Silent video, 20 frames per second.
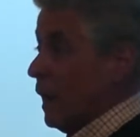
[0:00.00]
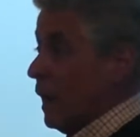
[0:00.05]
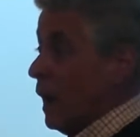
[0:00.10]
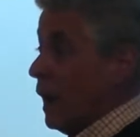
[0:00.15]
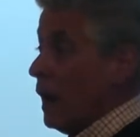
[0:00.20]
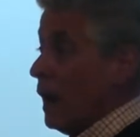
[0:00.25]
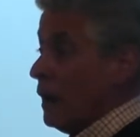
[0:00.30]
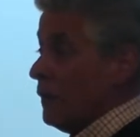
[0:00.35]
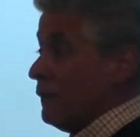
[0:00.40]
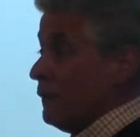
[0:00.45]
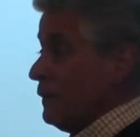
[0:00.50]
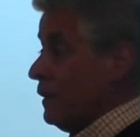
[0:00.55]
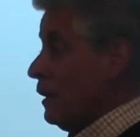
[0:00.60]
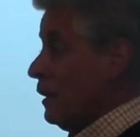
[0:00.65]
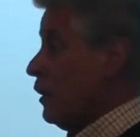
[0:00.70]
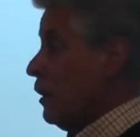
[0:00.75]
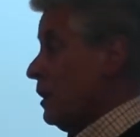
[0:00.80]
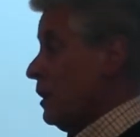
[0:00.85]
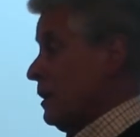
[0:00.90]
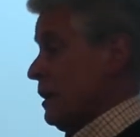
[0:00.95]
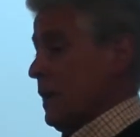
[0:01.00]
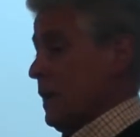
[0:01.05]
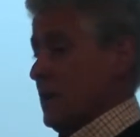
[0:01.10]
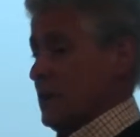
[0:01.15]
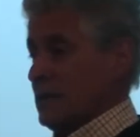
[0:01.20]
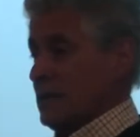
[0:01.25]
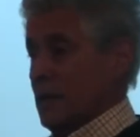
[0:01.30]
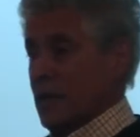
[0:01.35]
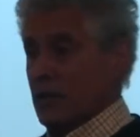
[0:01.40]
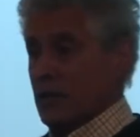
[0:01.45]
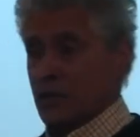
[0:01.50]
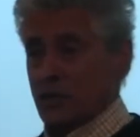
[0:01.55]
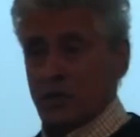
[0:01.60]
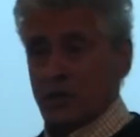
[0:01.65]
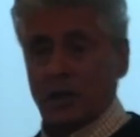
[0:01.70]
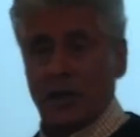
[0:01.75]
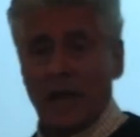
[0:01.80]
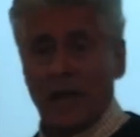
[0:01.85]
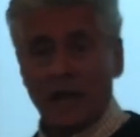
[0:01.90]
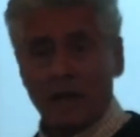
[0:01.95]
After
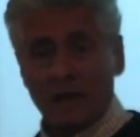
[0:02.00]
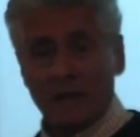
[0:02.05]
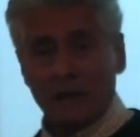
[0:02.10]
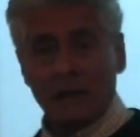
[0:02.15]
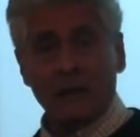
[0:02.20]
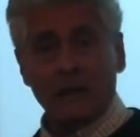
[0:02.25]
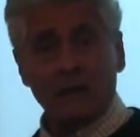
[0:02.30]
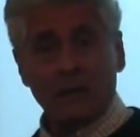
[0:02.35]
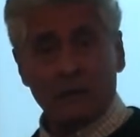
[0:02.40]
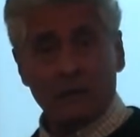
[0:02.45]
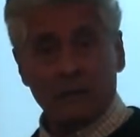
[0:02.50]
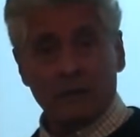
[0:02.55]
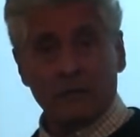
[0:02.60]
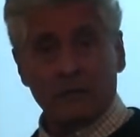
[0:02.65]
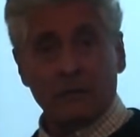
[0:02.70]
colonization ended,